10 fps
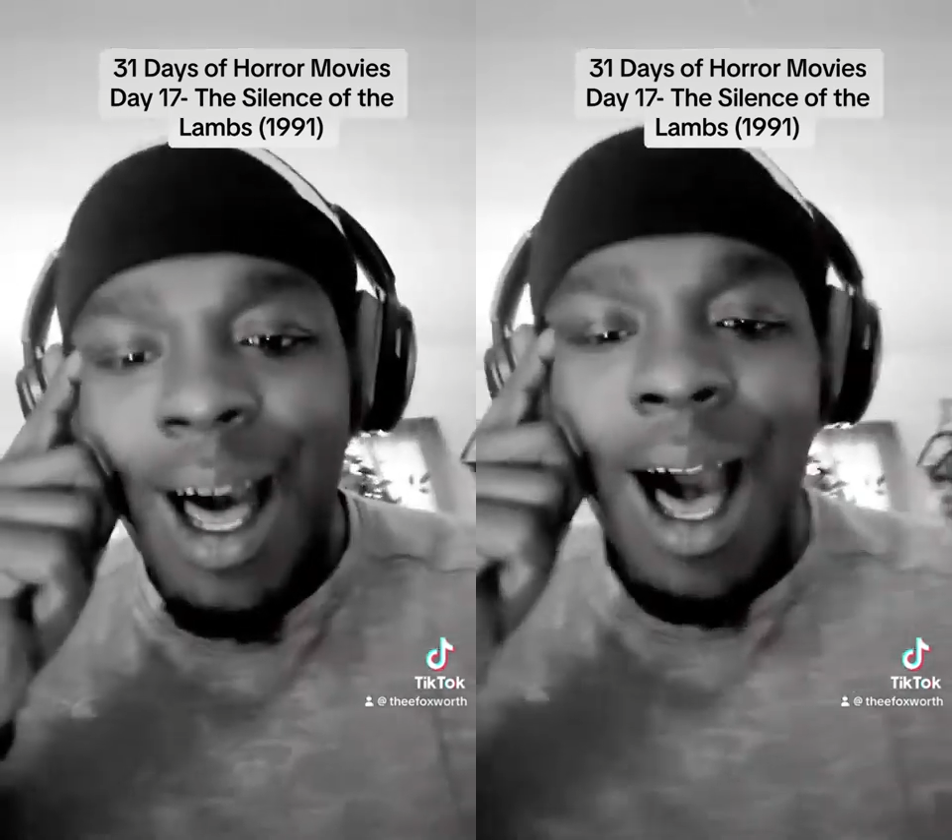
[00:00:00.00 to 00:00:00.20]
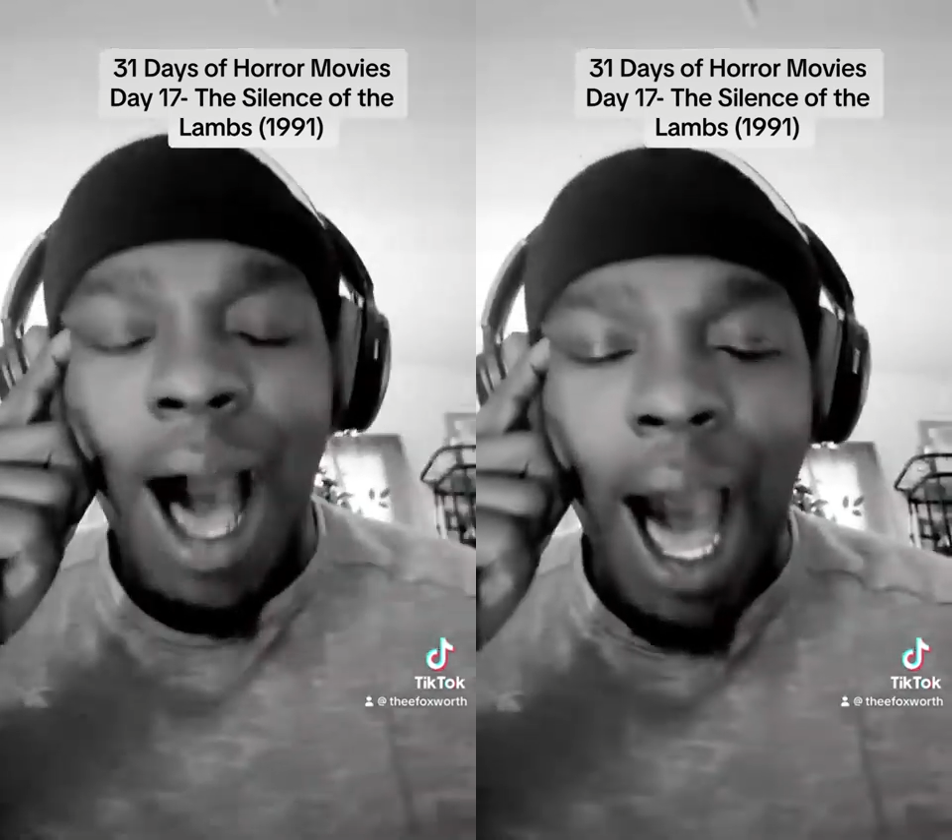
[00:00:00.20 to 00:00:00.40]

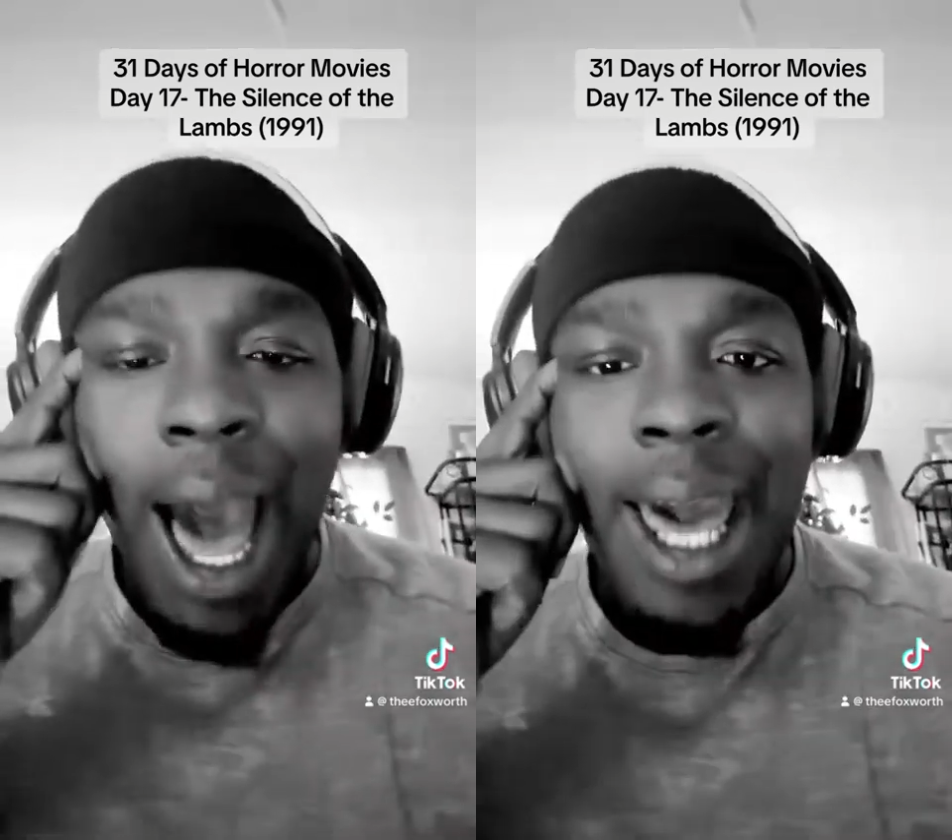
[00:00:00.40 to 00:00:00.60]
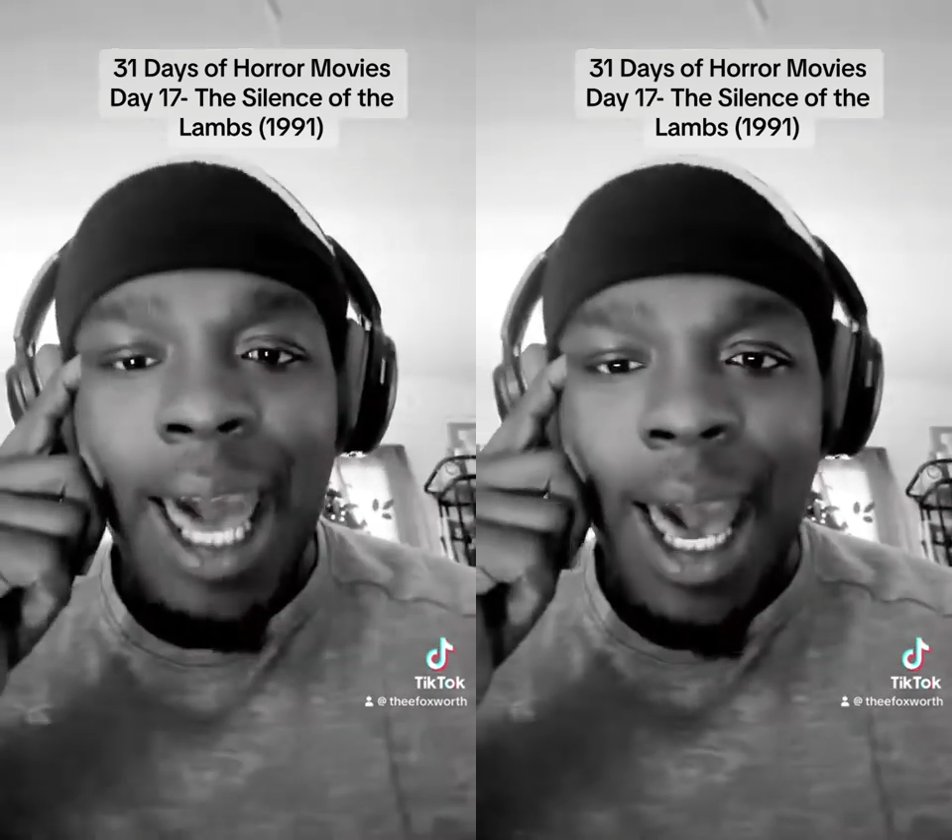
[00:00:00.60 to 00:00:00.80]

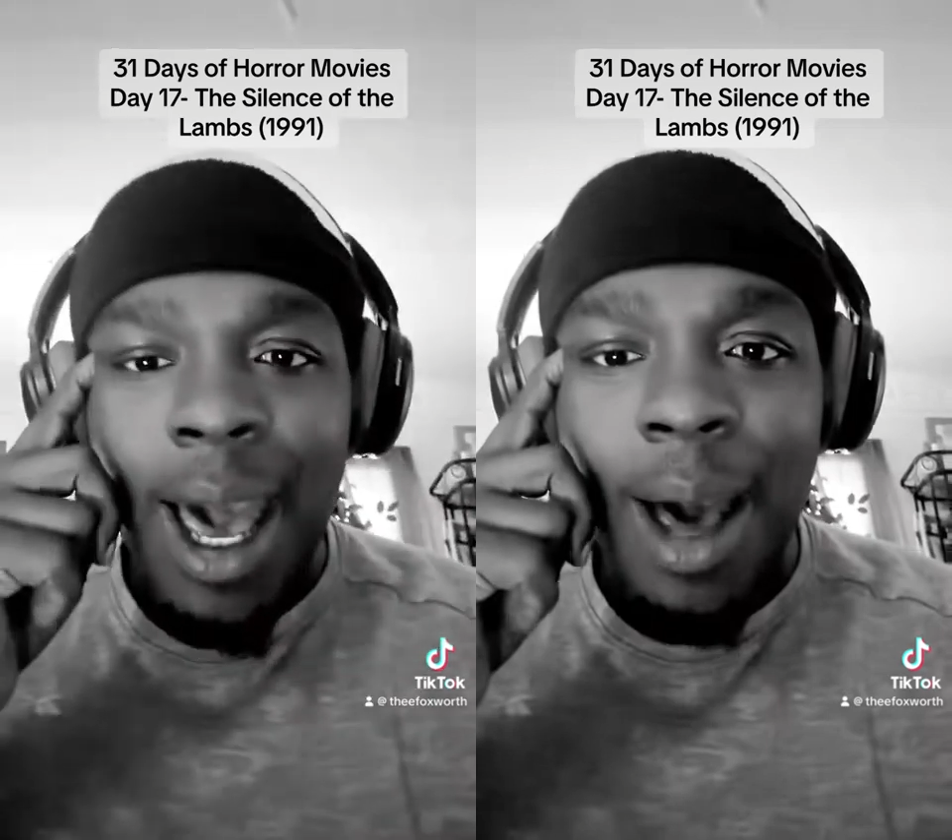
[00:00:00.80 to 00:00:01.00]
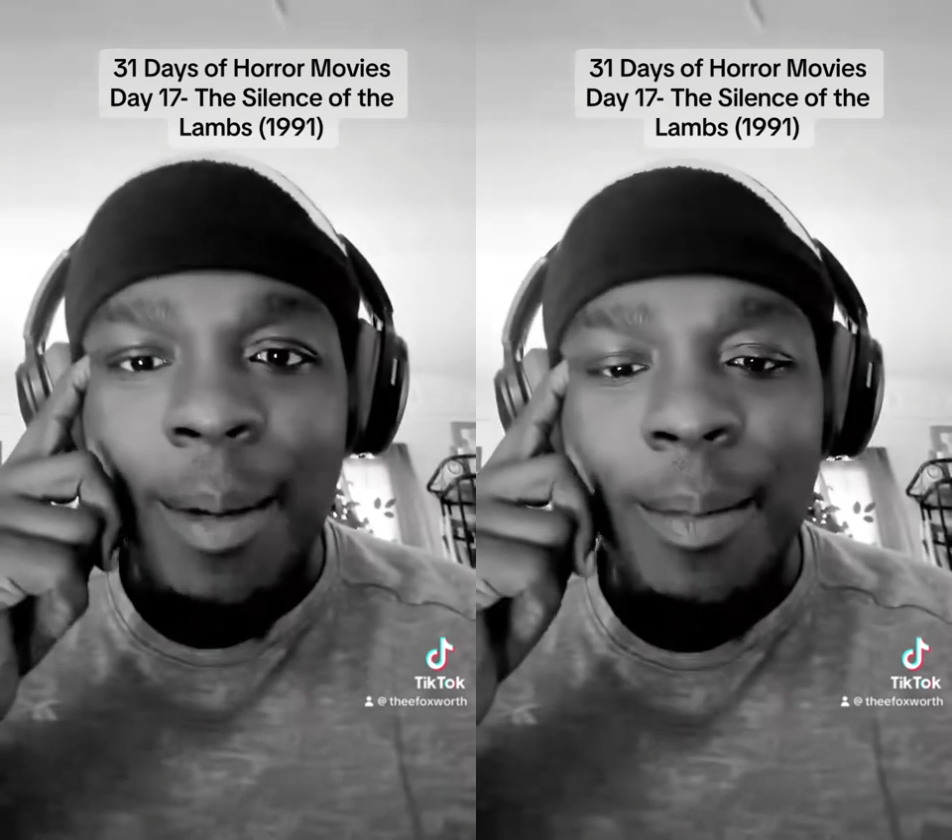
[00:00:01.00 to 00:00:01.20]

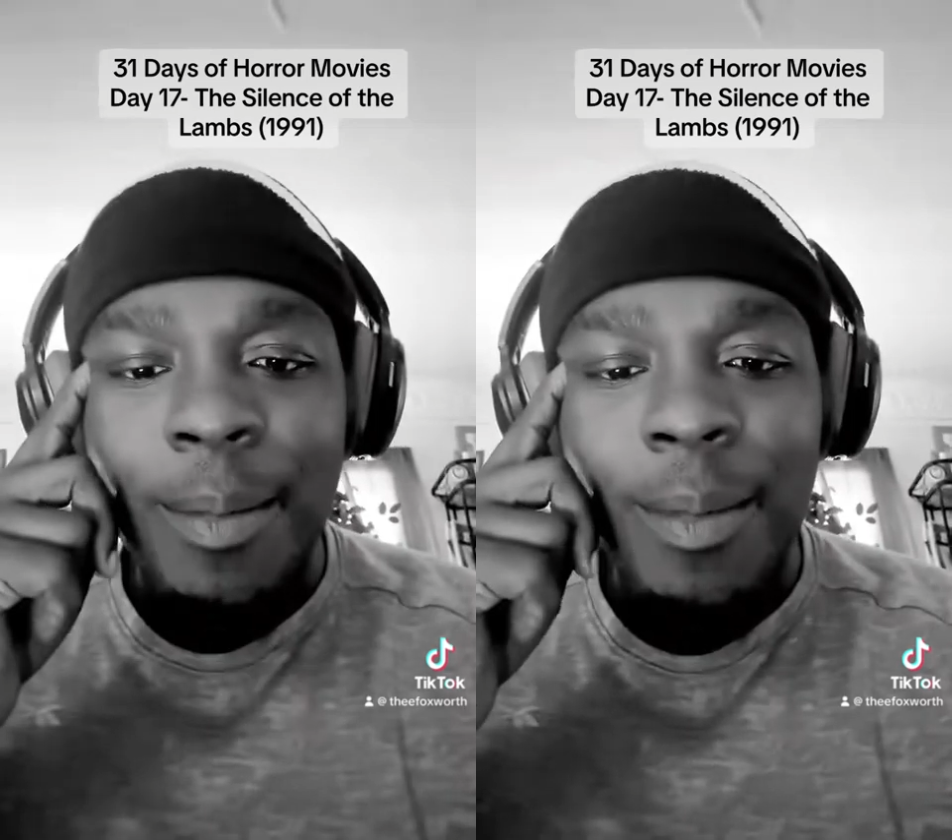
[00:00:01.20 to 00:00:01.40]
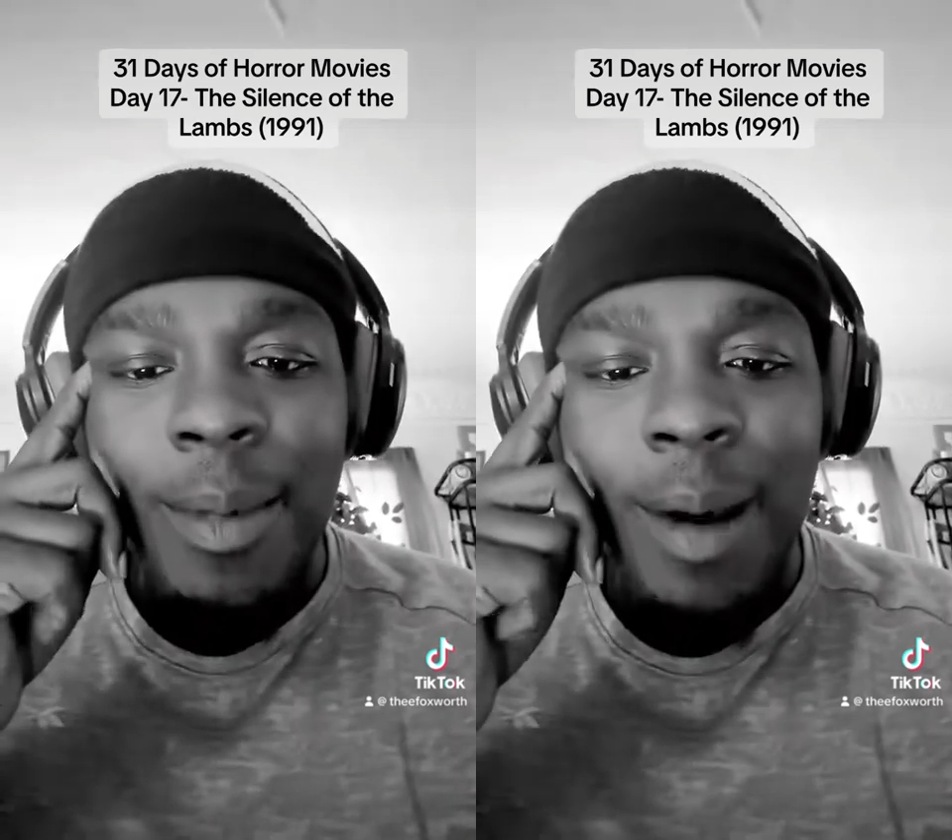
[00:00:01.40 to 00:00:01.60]

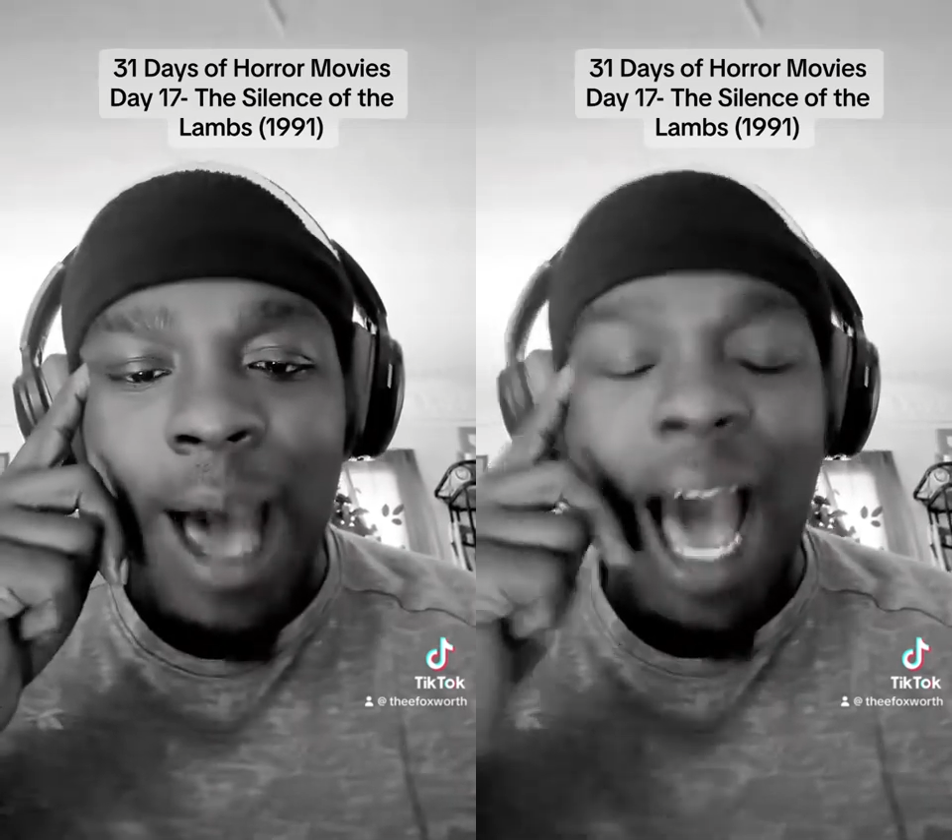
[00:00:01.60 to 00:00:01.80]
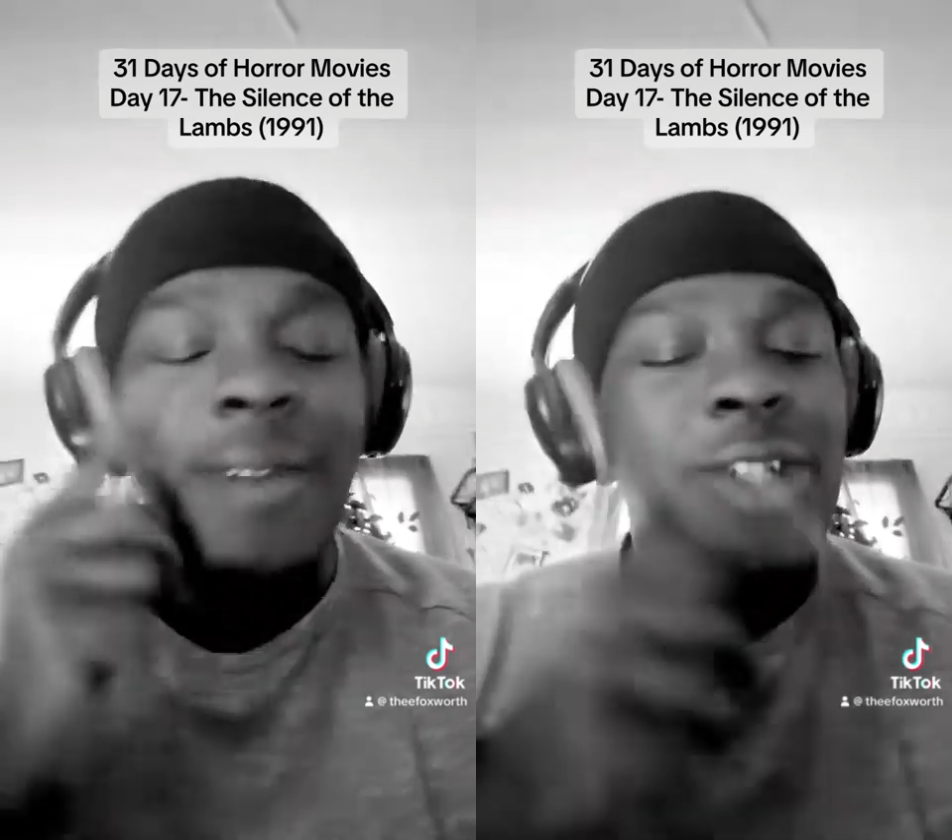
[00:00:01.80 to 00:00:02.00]
I've